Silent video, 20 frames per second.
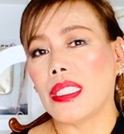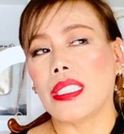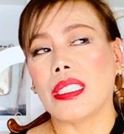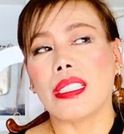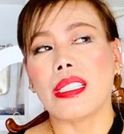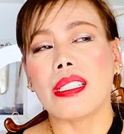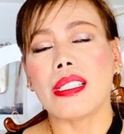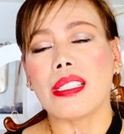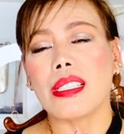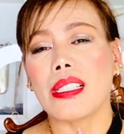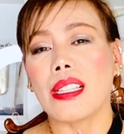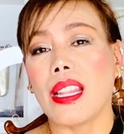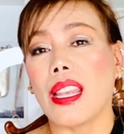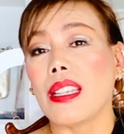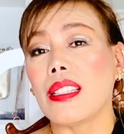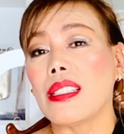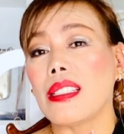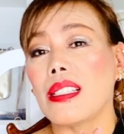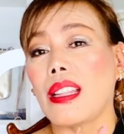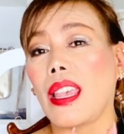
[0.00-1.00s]
It is
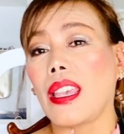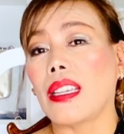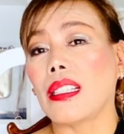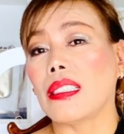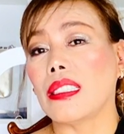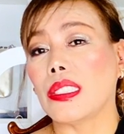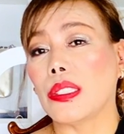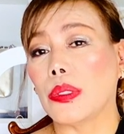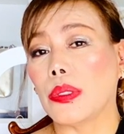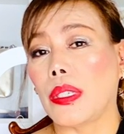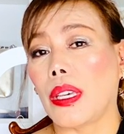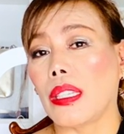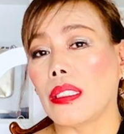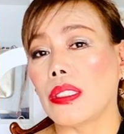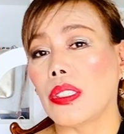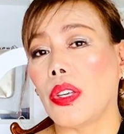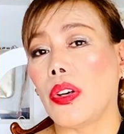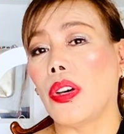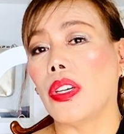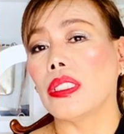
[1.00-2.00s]
less likely to
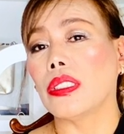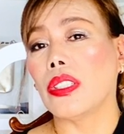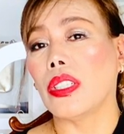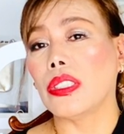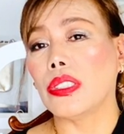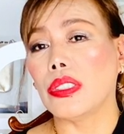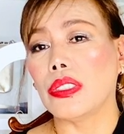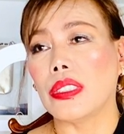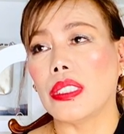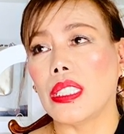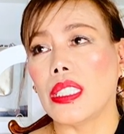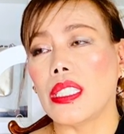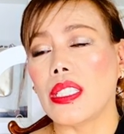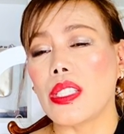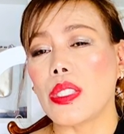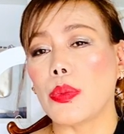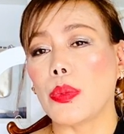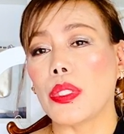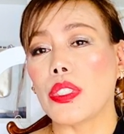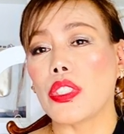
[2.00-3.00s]
get caught onto
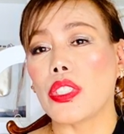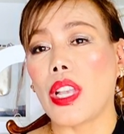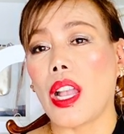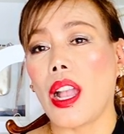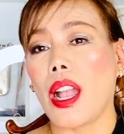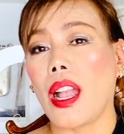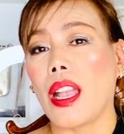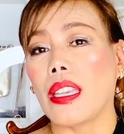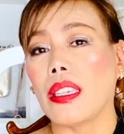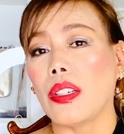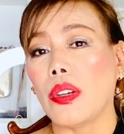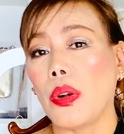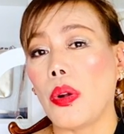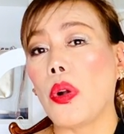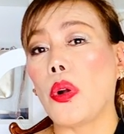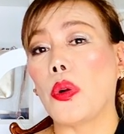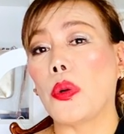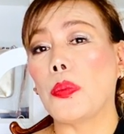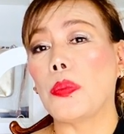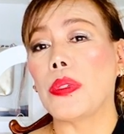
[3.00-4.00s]
things, which I
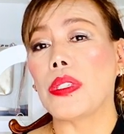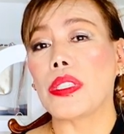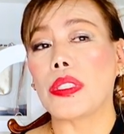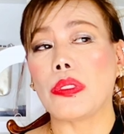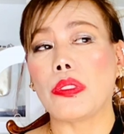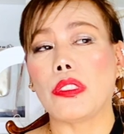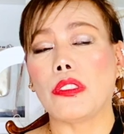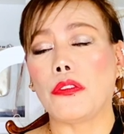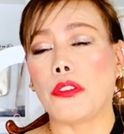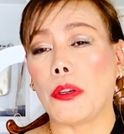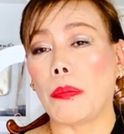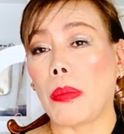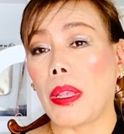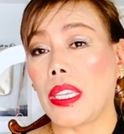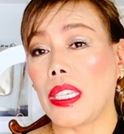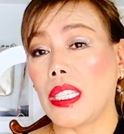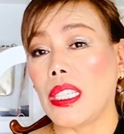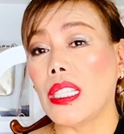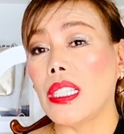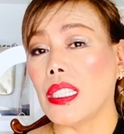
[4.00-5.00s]
hope is good for my
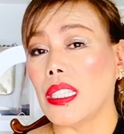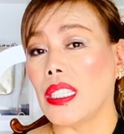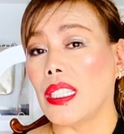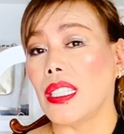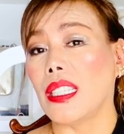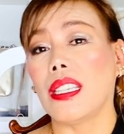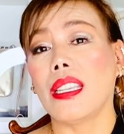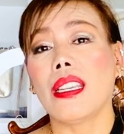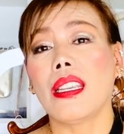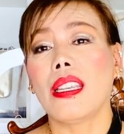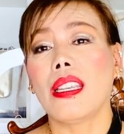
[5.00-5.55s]
healing.